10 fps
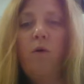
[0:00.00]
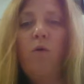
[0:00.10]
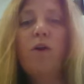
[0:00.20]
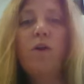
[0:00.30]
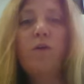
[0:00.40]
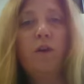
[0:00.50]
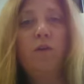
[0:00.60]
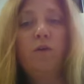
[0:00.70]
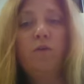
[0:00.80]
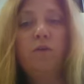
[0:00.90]
Or you can
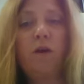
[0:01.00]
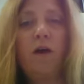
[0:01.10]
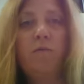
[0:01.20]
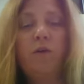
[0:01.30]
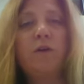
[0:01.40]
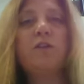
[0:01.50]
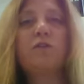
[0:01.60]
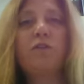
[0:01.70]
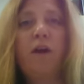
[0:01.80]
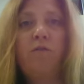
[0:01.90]
use, you could
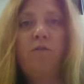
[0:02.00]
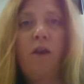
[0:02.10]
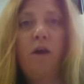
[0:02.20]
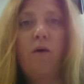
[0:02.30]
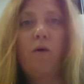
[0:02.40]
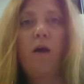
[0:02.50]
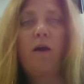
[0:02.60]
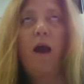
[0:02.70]
just create a video.